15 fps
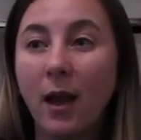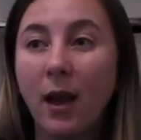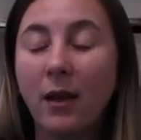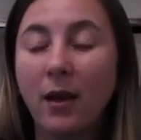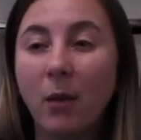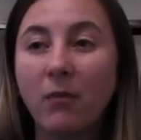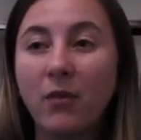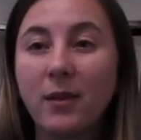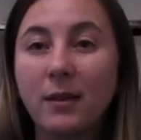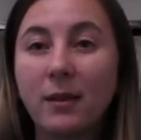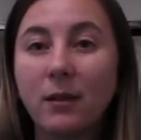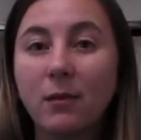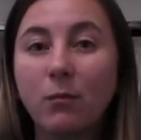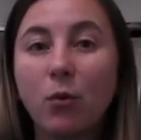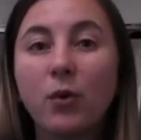And
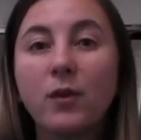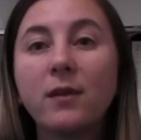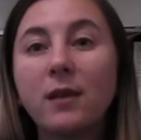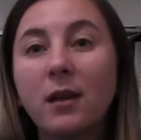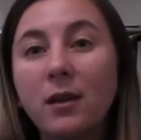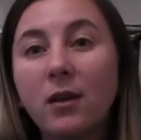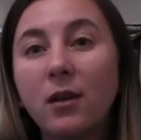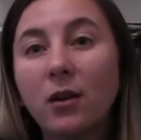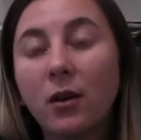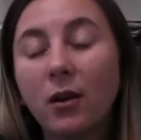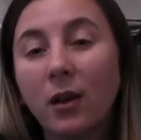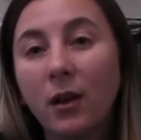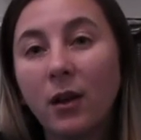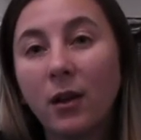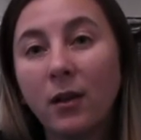obviously, the more senior
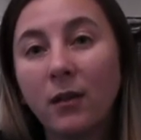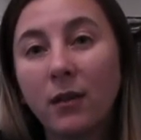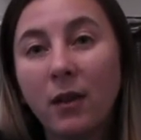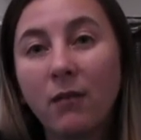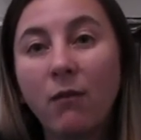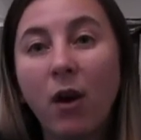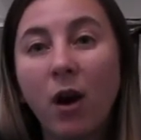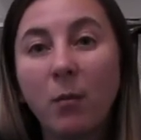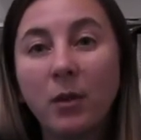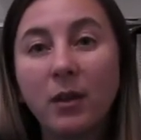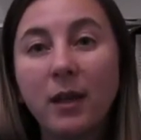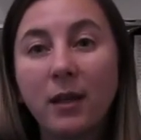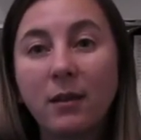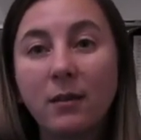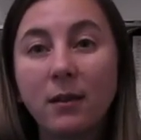the environment
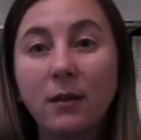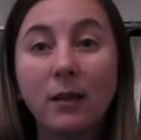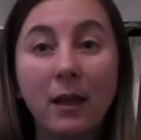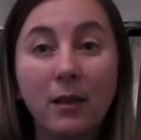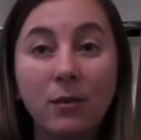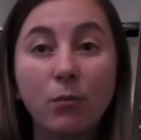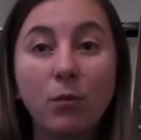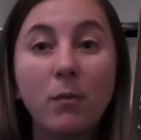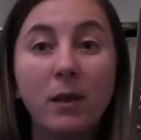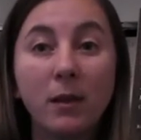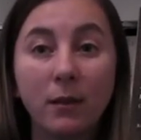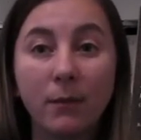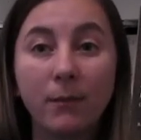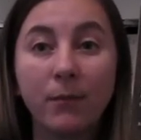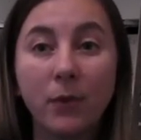gets, the less
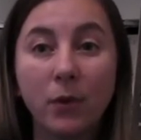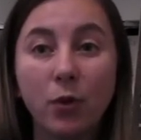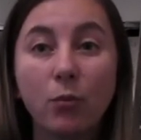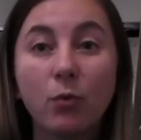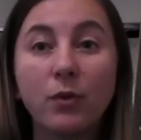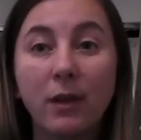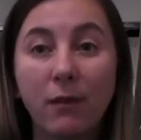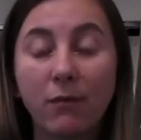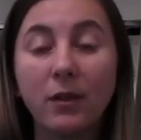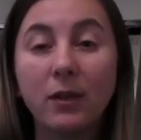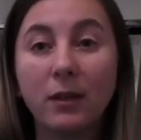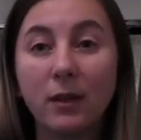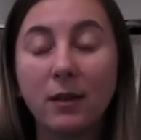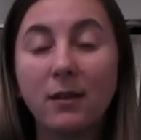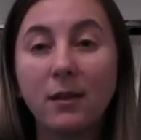women you would
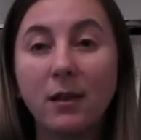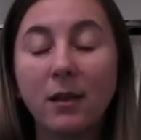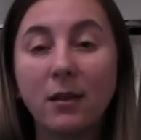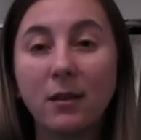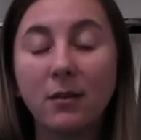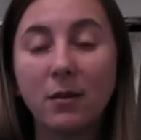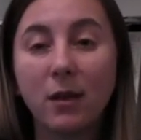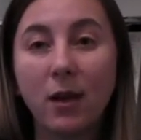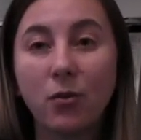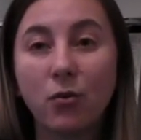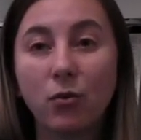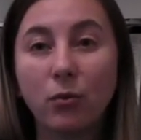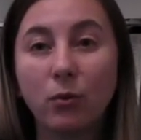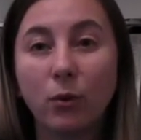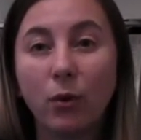definitely see in
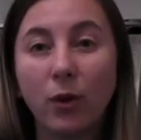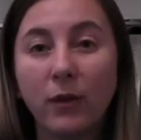international law.